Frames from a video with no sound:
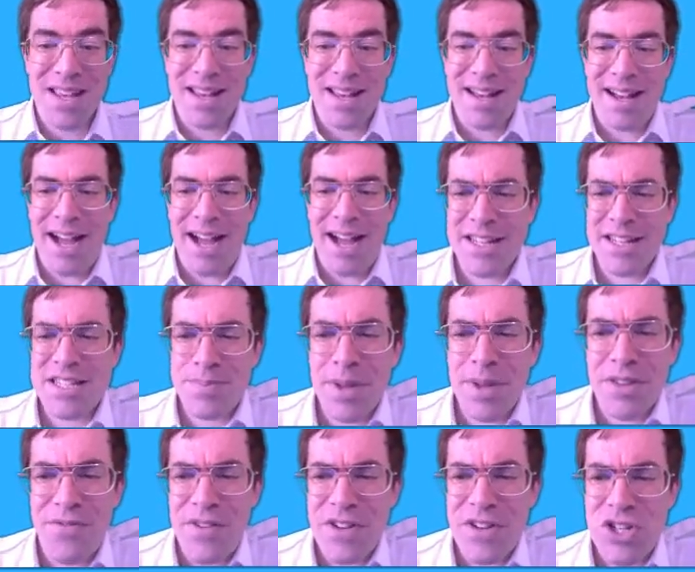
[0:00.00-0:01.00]
And there's some other
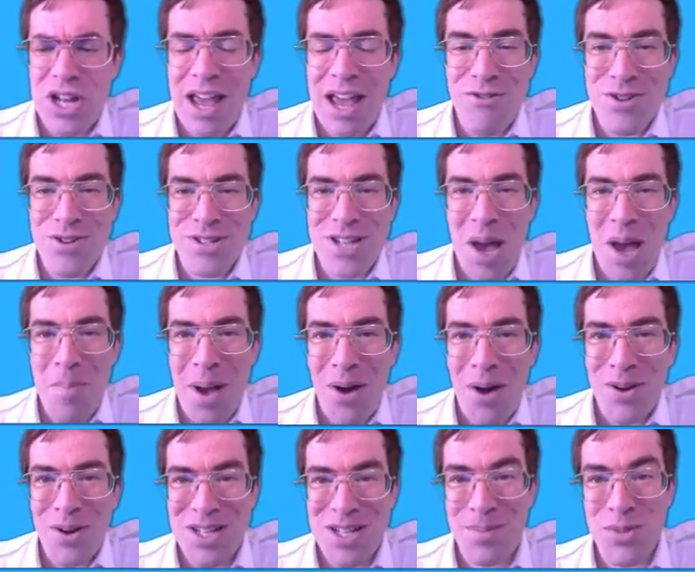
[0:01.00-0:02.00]
visual errors about
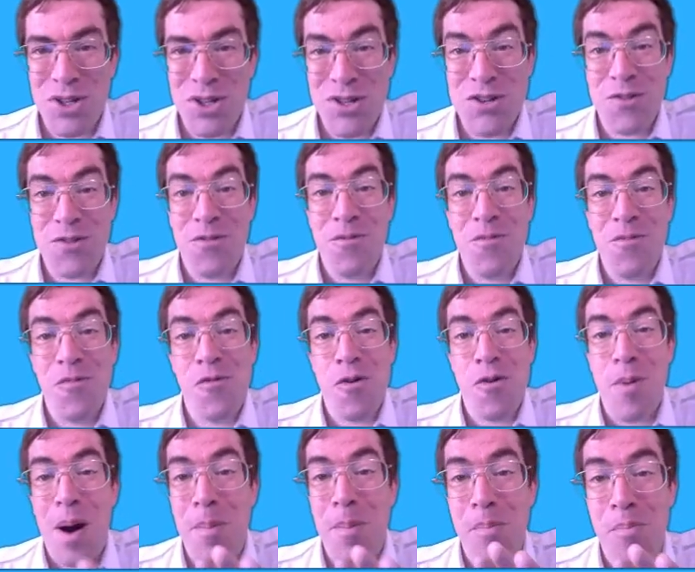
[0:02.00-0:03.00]
assumptions from
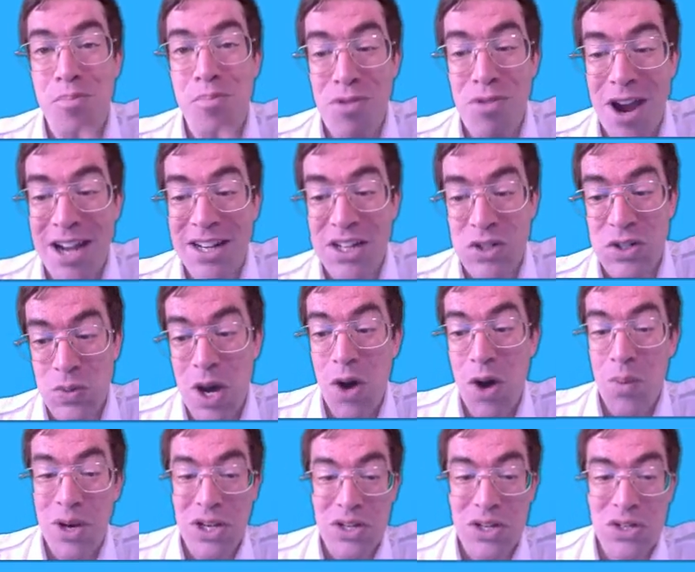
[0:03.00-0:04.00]
our brain as well
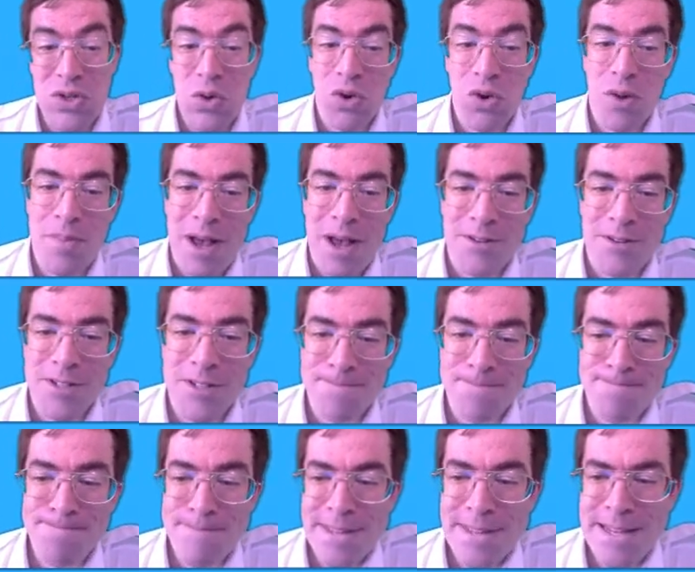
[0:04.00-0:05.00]
we're going to talk about.
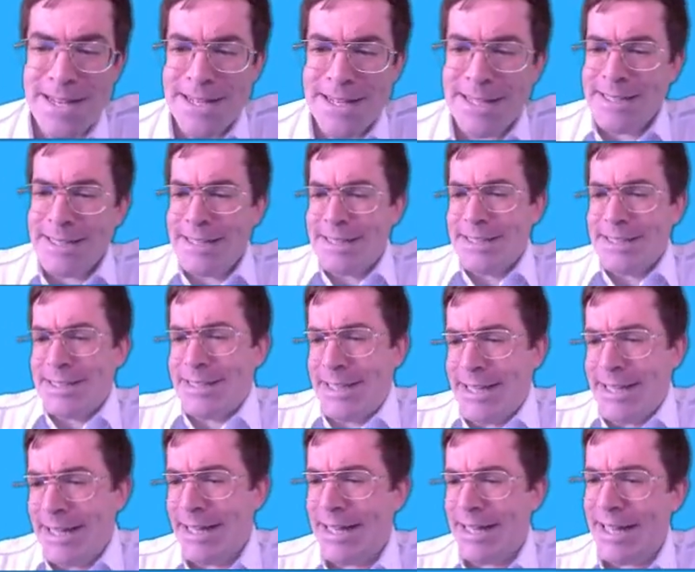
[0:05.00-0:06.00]

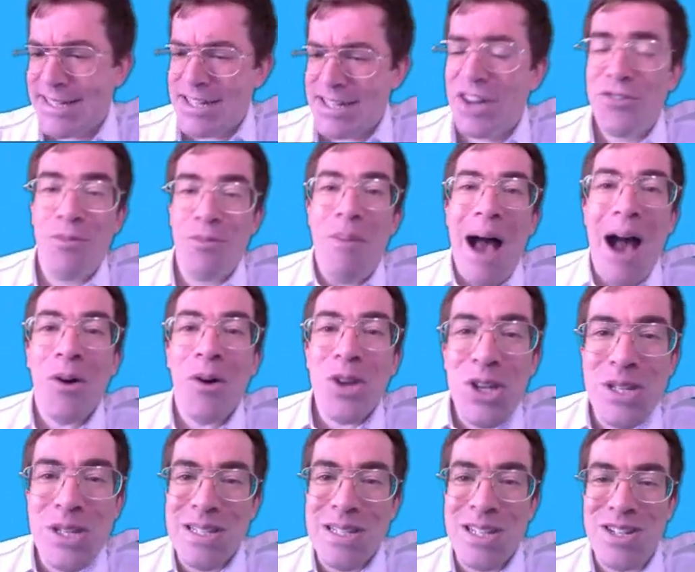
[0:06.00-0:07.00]
Aside from how
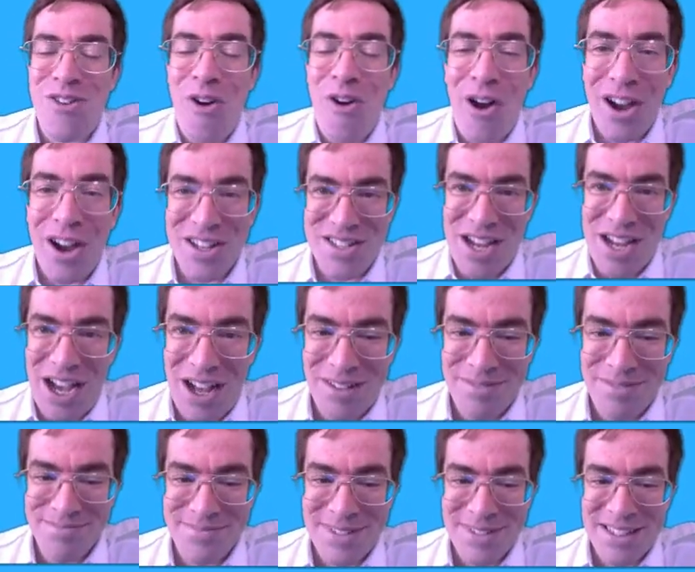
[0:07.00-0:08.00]
useless our eyes are,
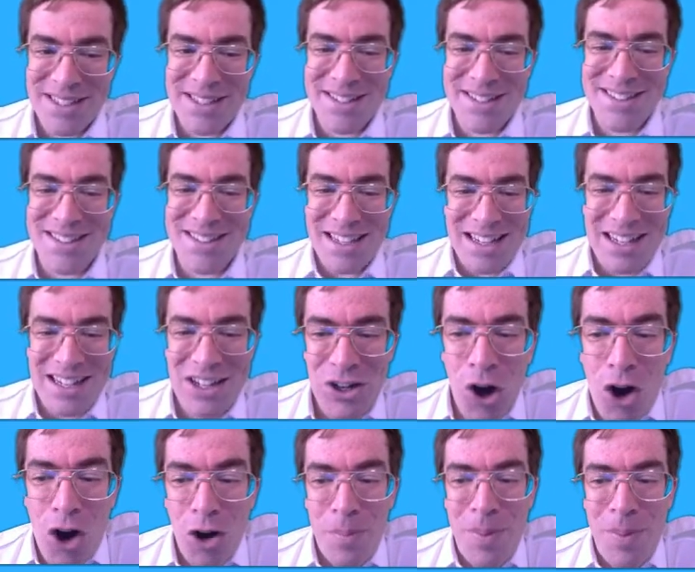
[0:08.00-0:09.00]
the
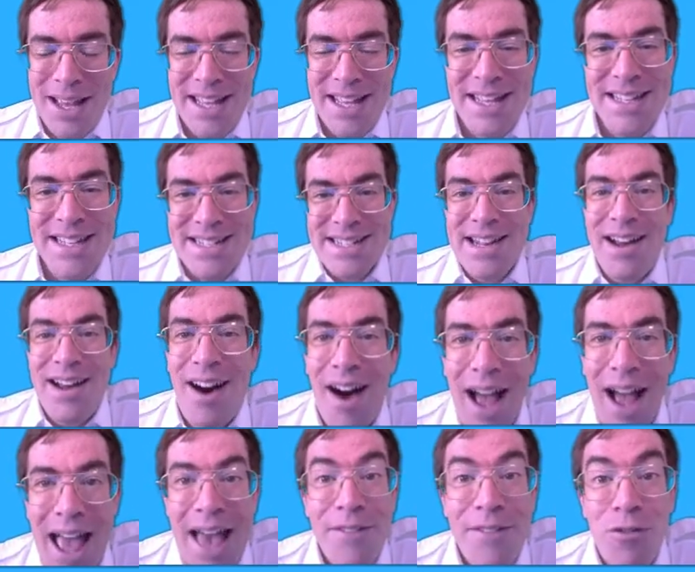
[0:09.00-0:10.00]
cockpit isn't
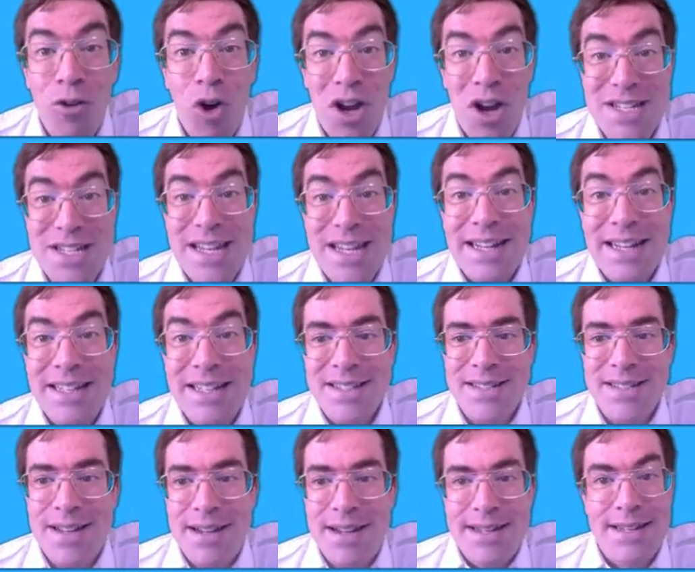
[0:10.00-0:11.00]
ever ideally
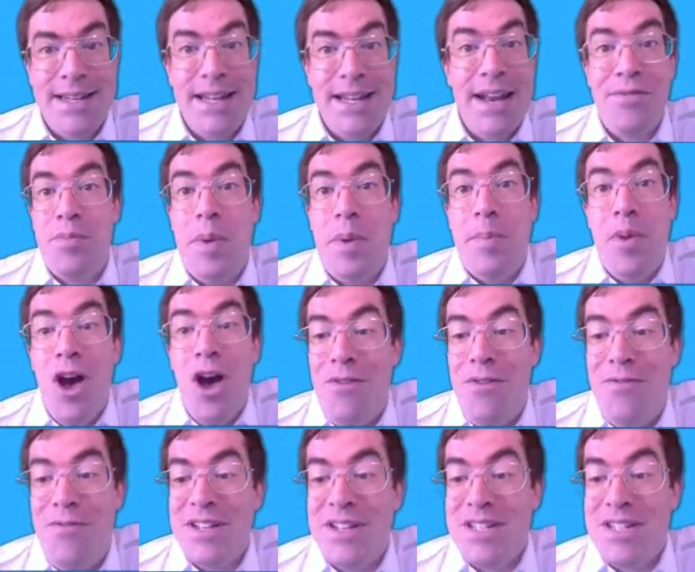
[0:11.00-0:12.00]
designed. It can never be
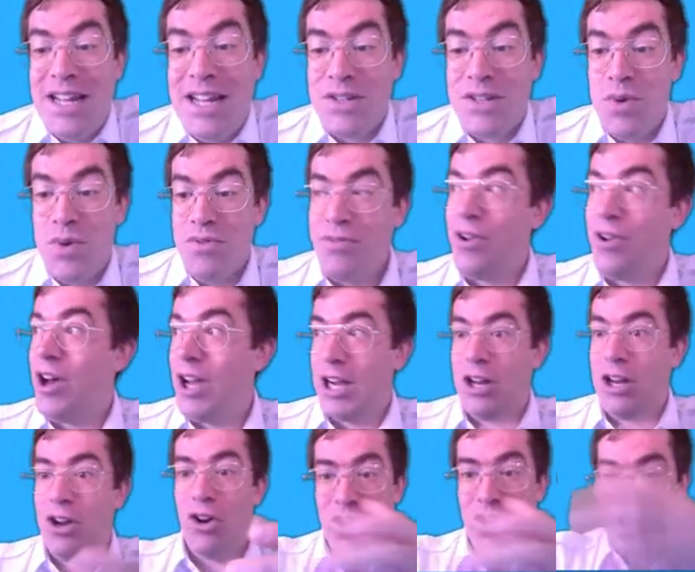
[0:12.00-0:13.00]
perfect unless we're flying
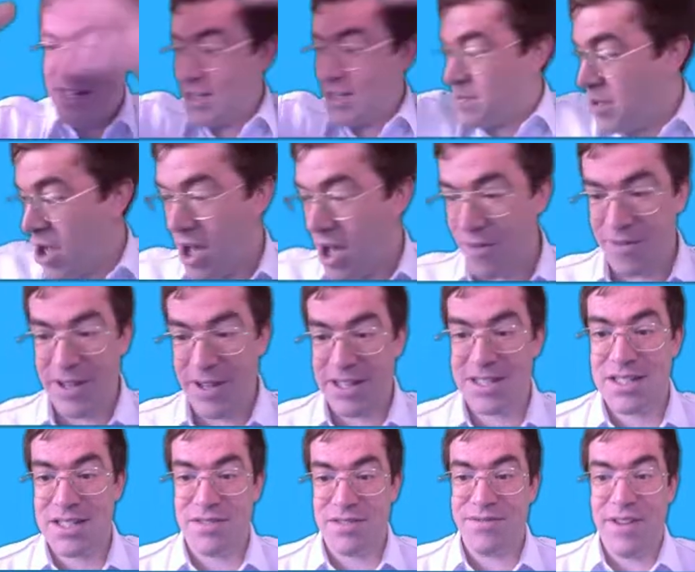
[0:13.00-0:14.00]
along in this perfect
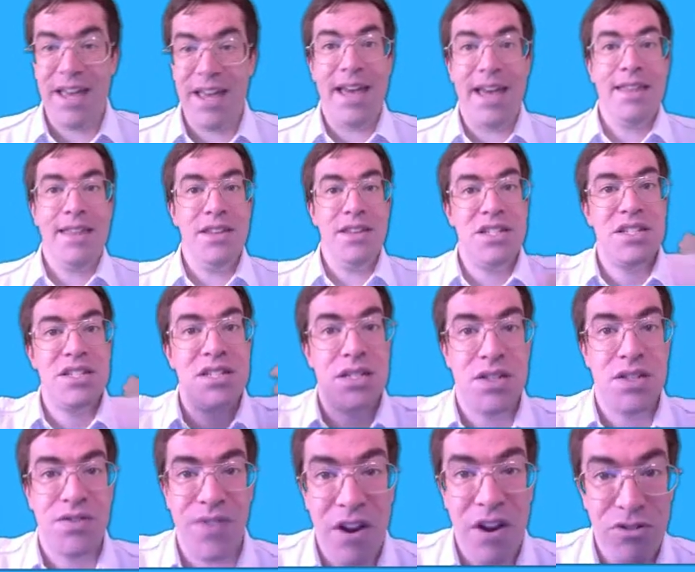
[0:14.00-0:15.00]
sphere that's
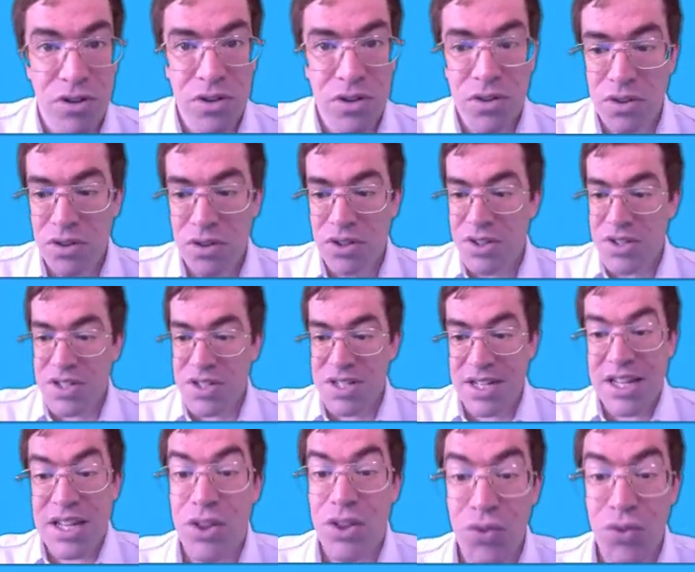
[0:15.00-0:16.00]
spherical and
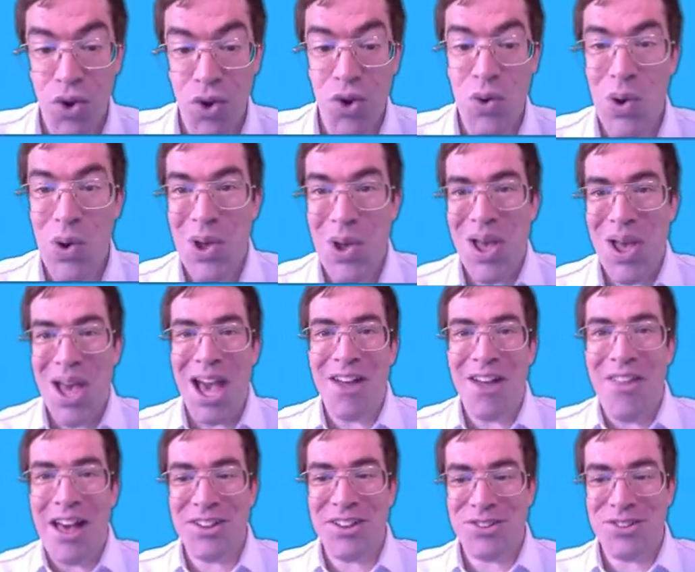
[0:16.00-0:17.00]
see-through. And
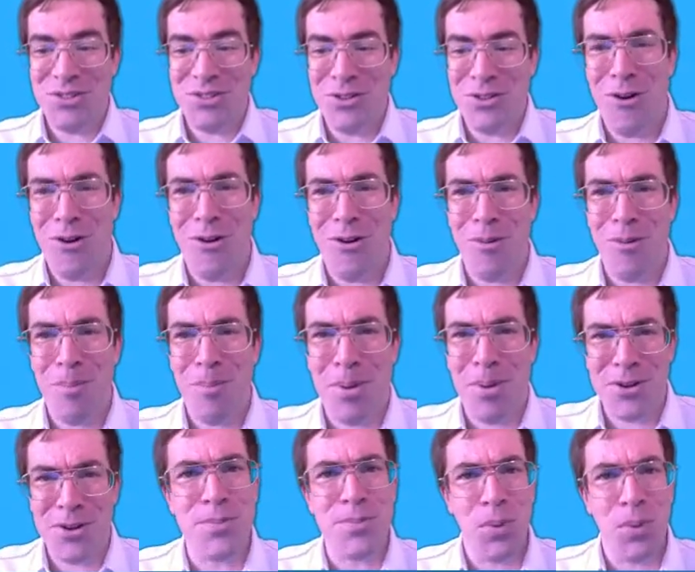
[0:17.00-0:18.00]
that's not
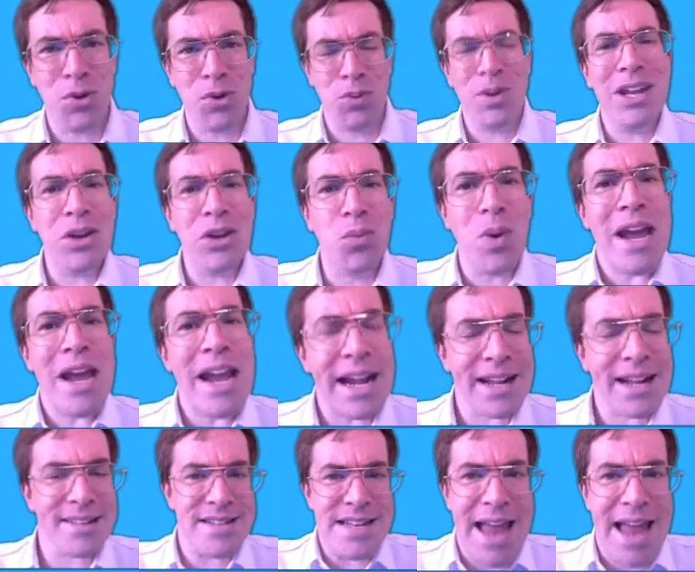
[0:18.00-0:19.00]
possible because we need
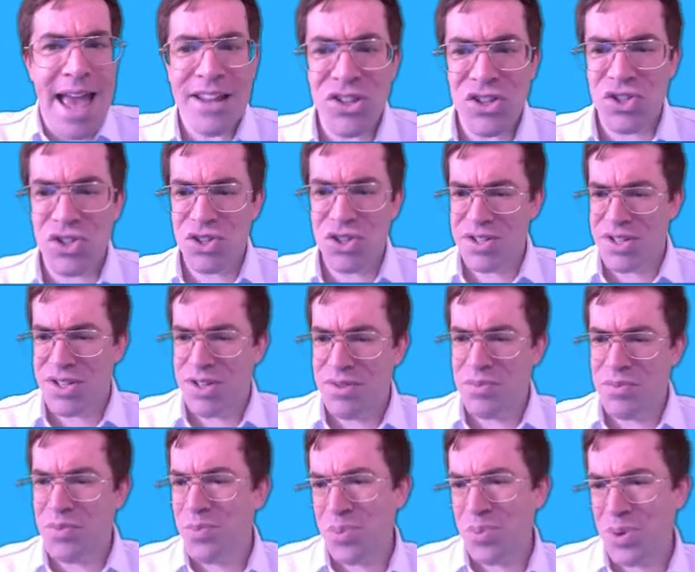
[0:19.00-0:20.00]
wings and engines,
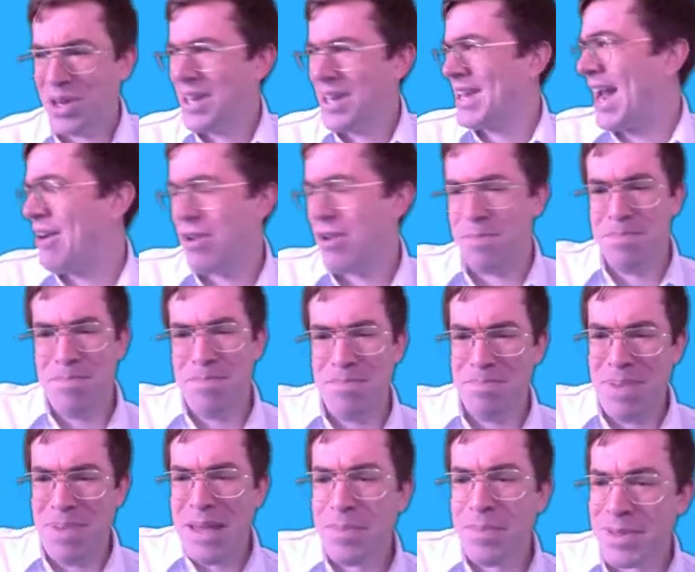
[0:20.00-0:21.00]
and we're going to carry
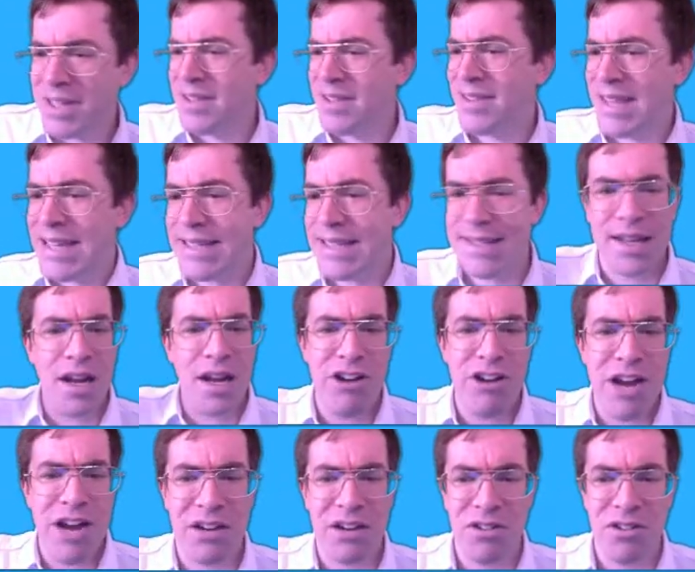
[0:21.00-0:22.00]
people and things in our
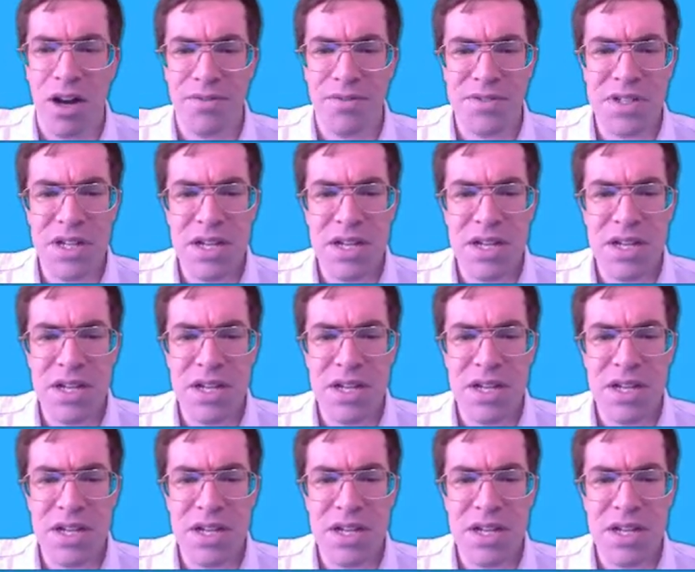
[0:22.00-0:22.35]
aircraft.